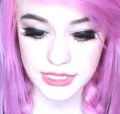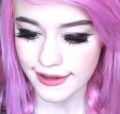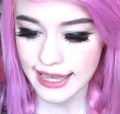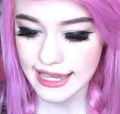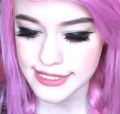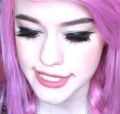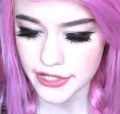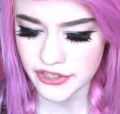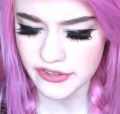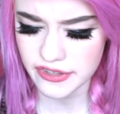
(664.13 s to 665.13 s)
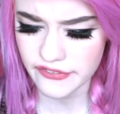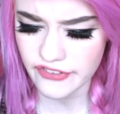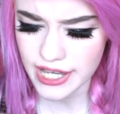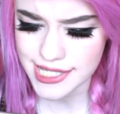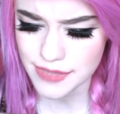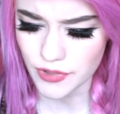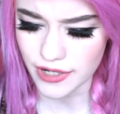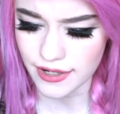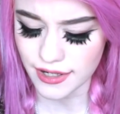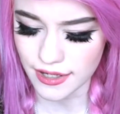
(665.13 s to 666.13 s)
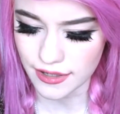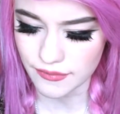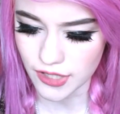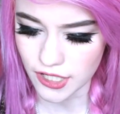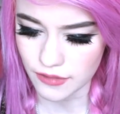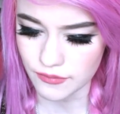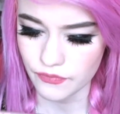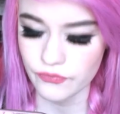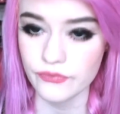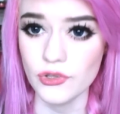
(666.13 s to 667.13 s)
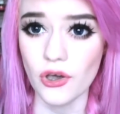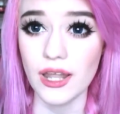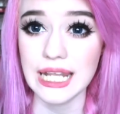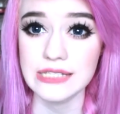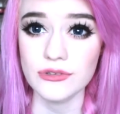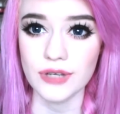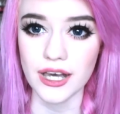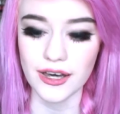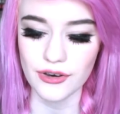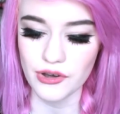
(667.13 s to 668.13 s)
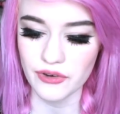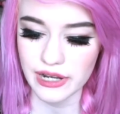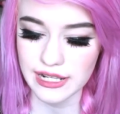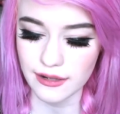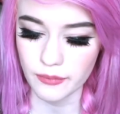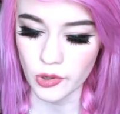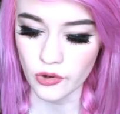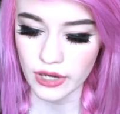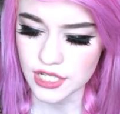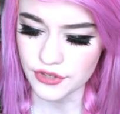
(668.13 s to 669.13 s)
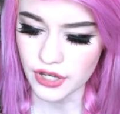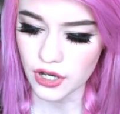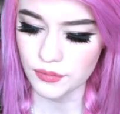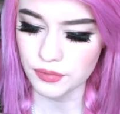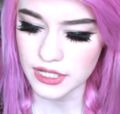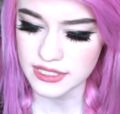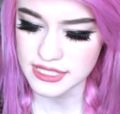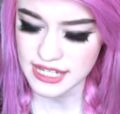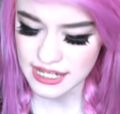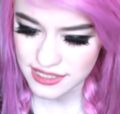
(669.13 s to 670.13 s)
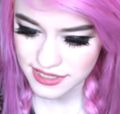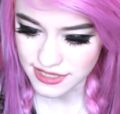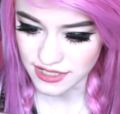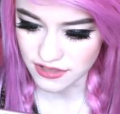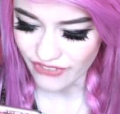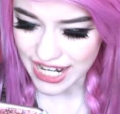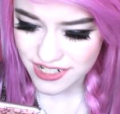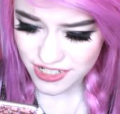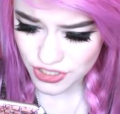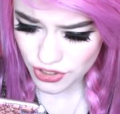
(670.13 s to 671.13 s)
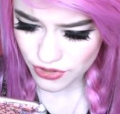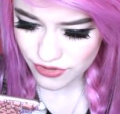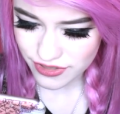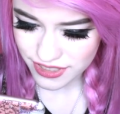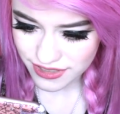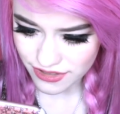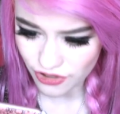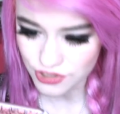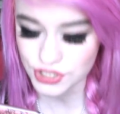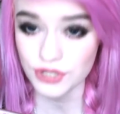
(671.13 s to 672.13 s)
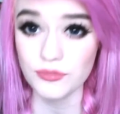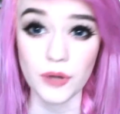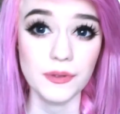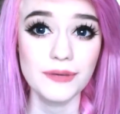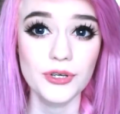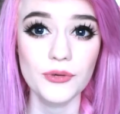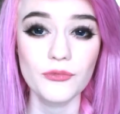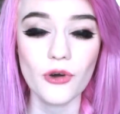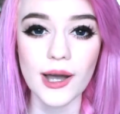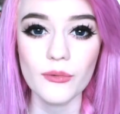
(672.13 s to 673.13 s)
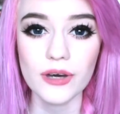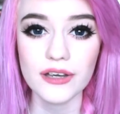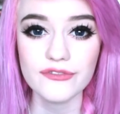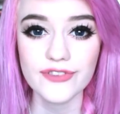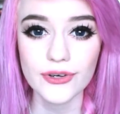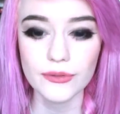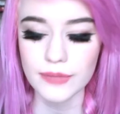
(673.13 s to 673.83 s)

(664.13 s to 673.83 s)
Okay, so the first one, I am not a little girl or a little boy, so the whole princess and red dude costume probably wouldn't quite work for